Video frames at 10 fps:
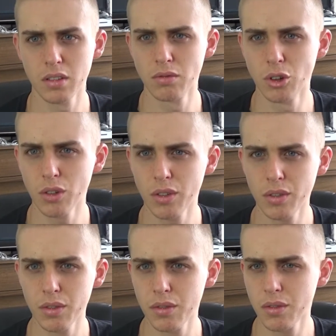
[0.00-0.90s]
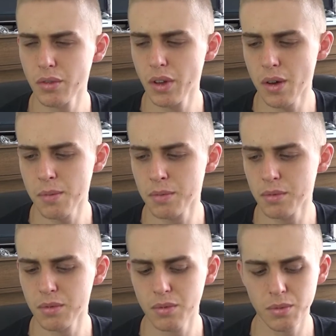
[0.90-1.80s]
vlog
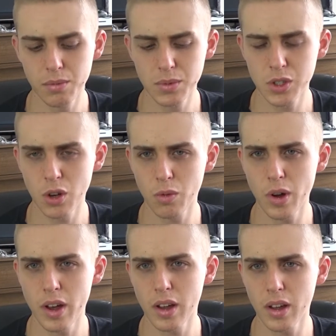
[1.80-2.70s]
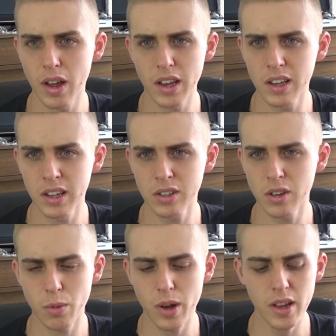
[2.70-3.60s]
software, editing
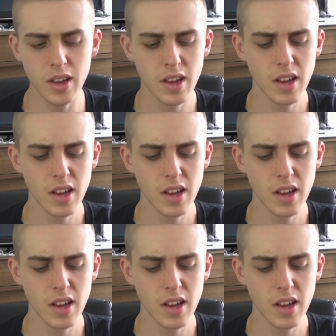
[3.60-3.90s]
software.